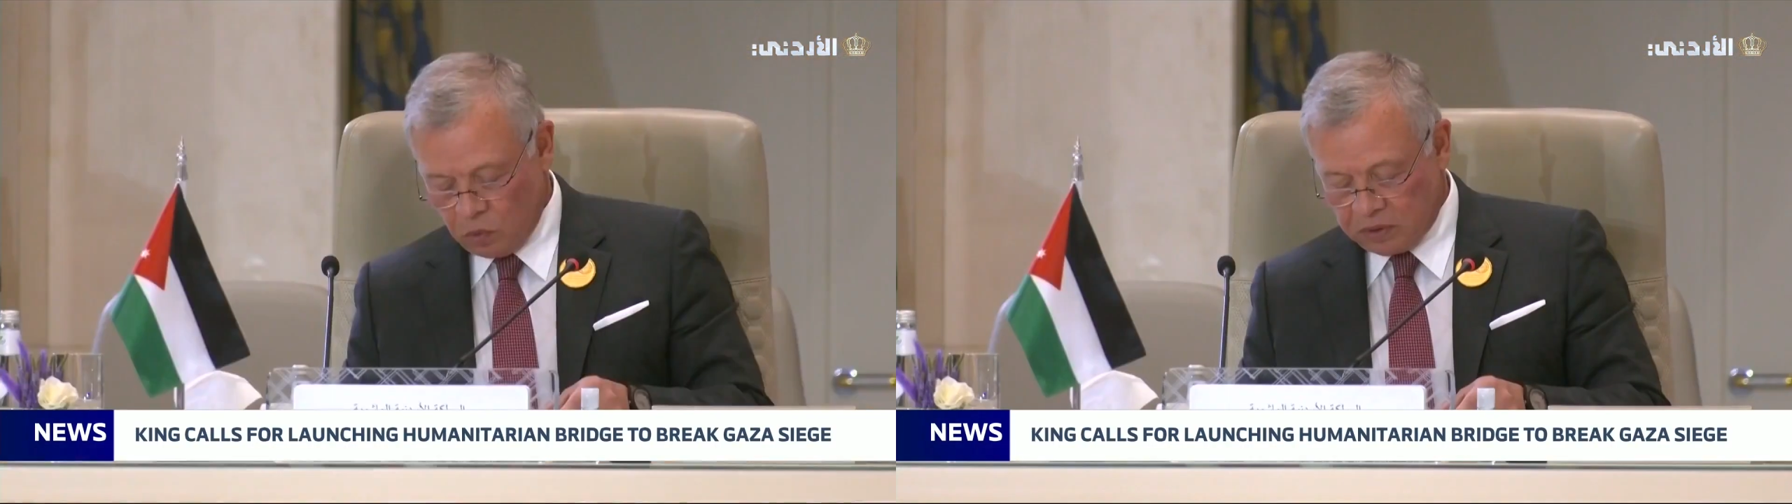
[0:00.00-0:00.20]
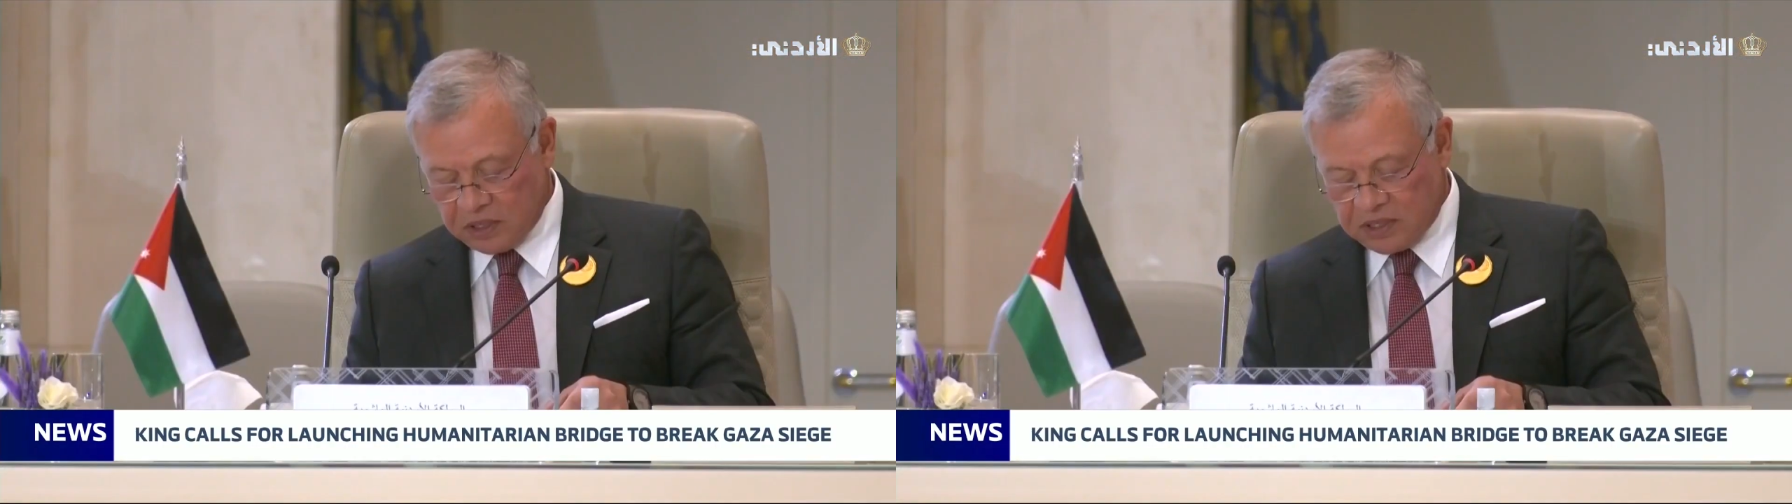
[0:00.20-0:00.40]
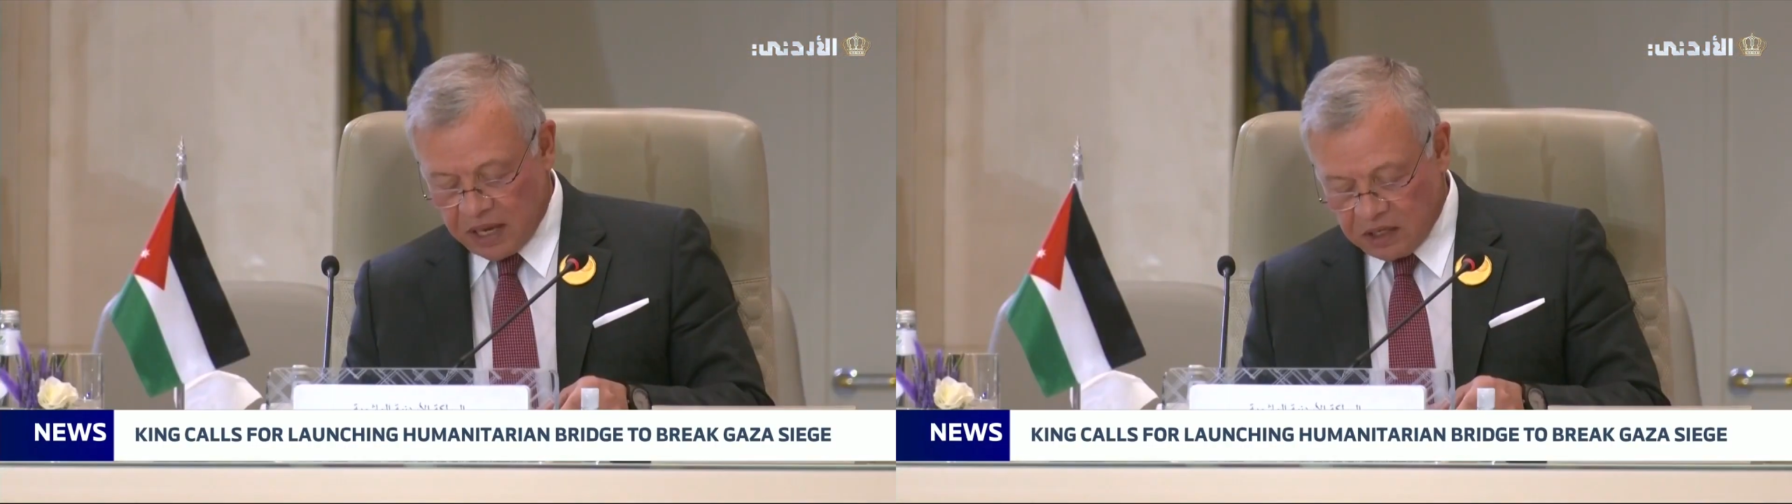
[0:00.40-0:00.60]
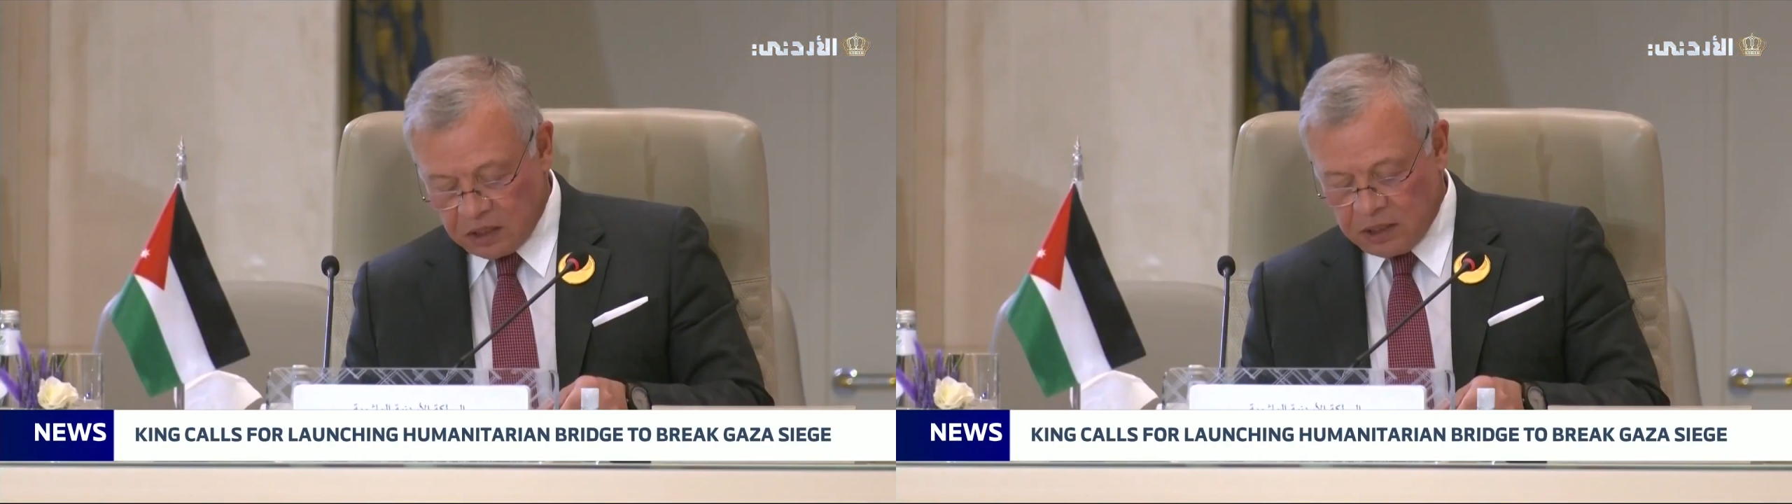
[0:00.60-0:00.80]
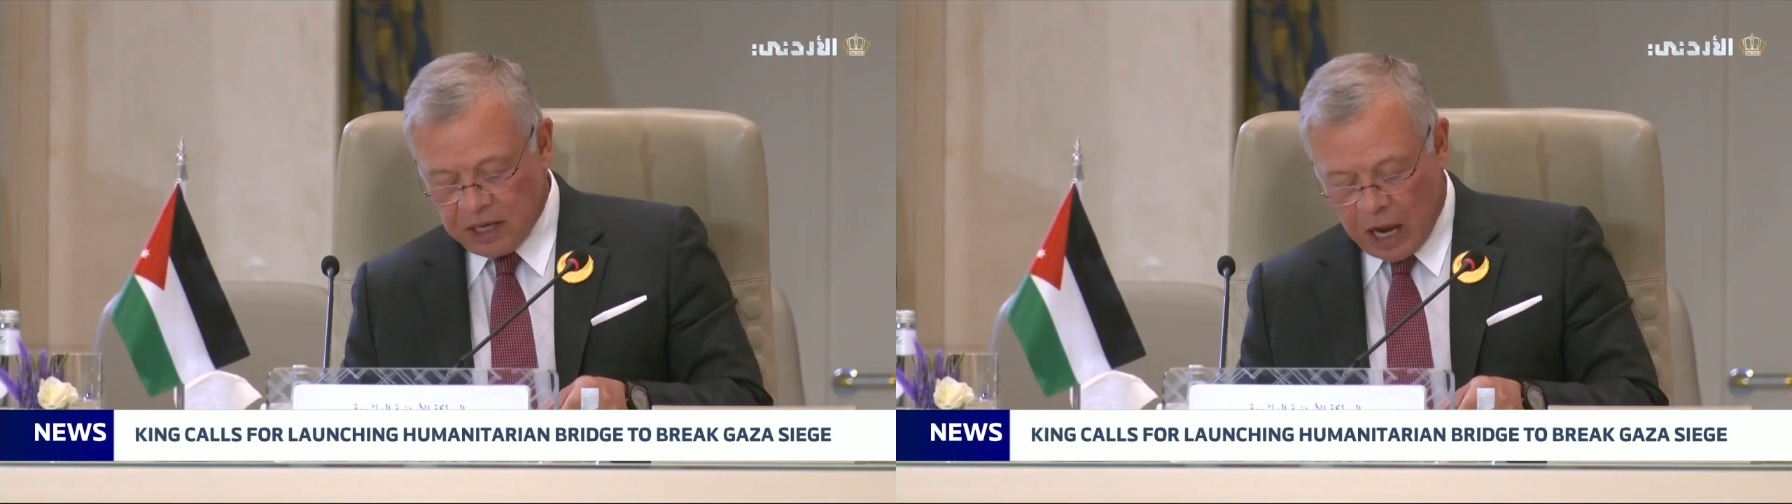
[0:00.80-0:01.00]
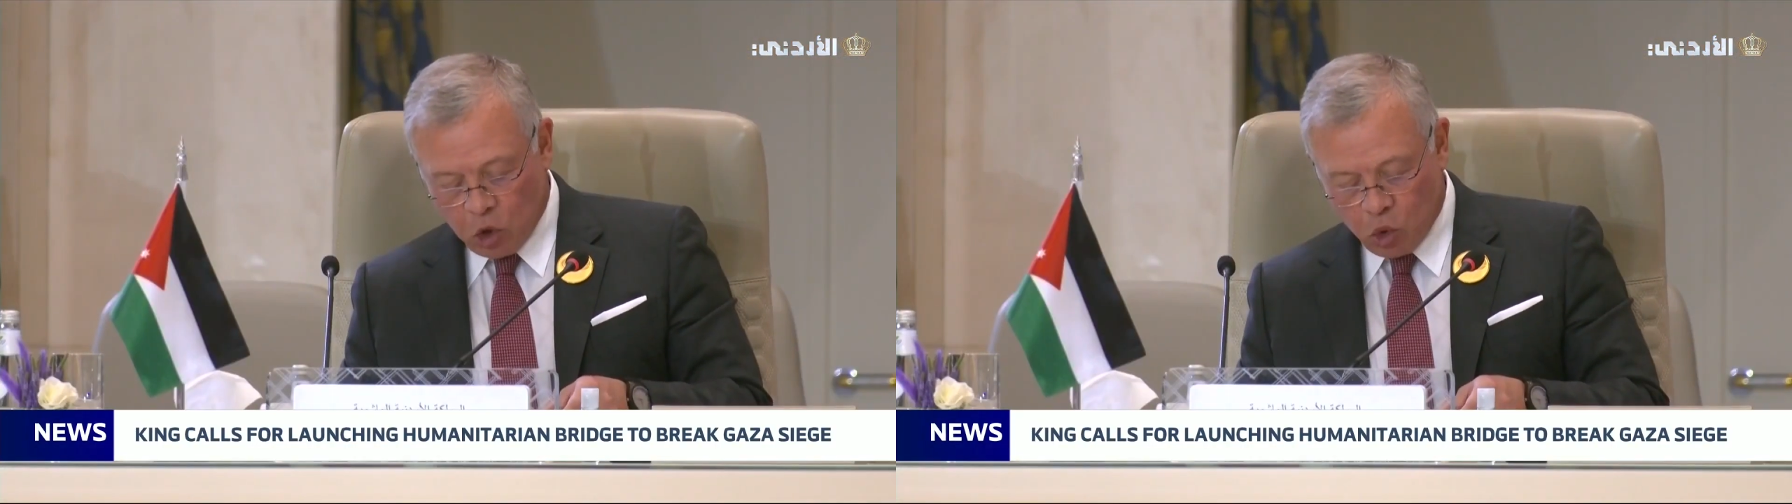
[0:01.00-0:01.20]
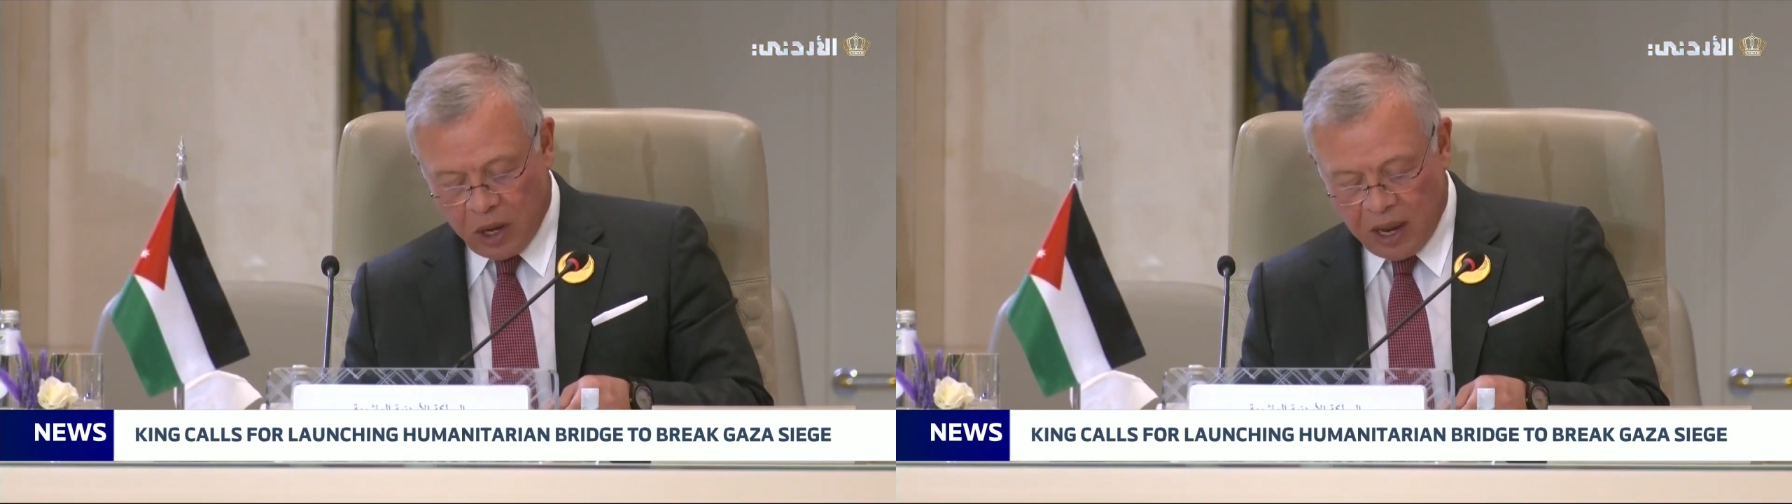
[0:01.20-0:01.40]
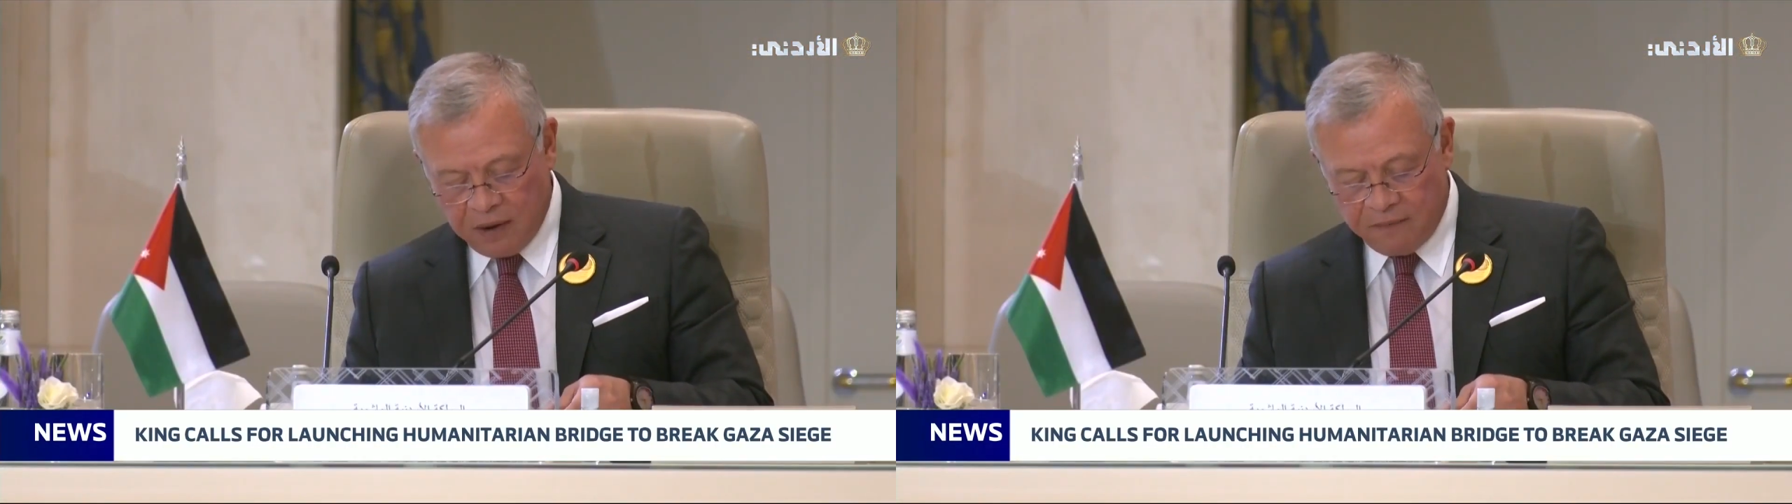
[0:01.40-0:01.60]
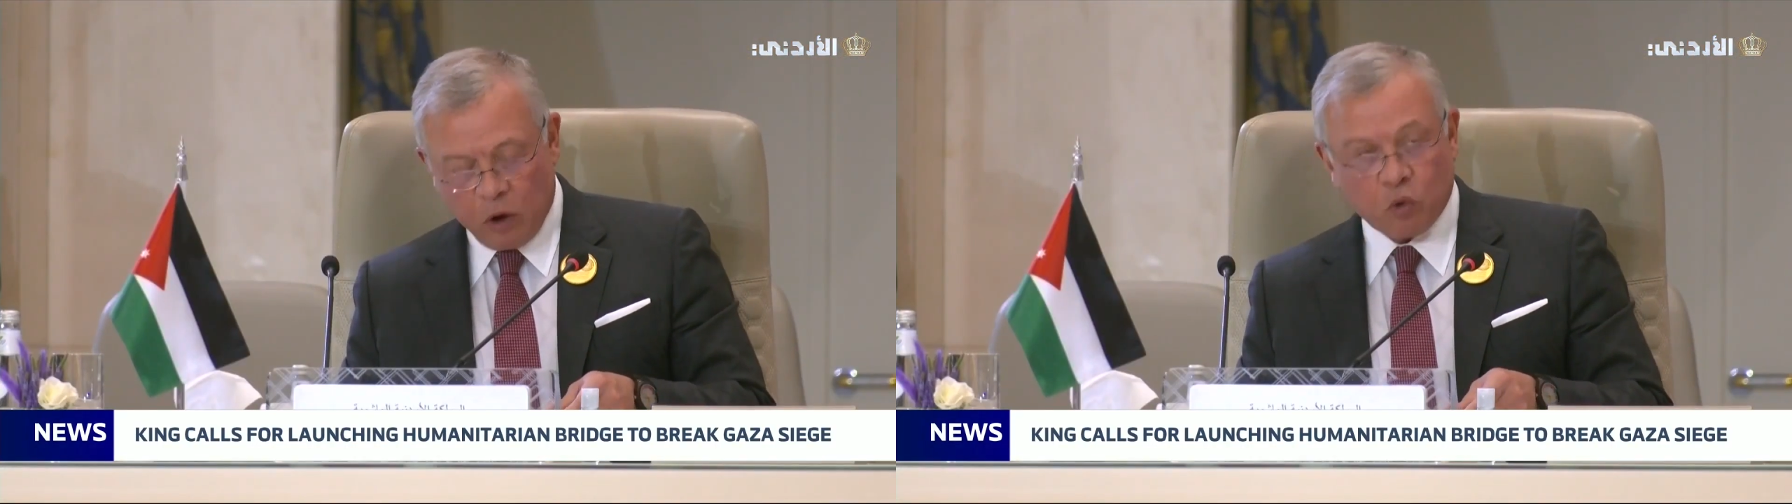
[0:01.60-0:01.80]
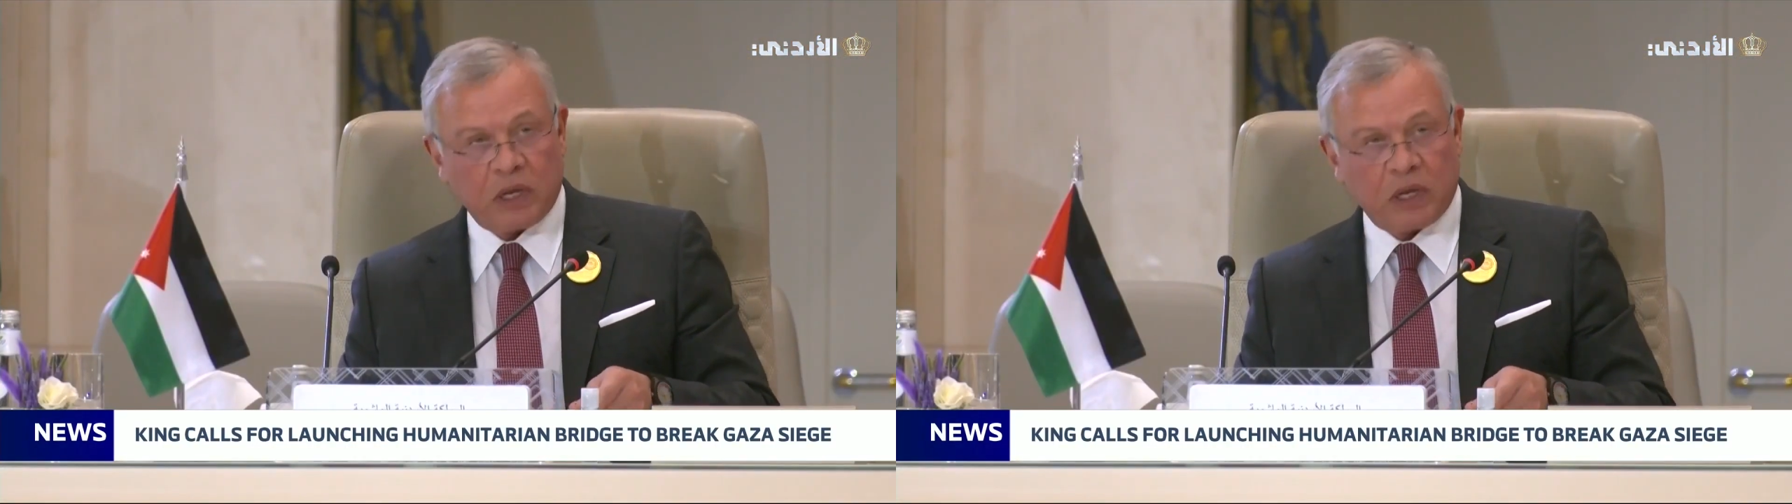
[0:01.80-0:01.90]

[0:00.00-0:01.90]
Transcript: international community's failure to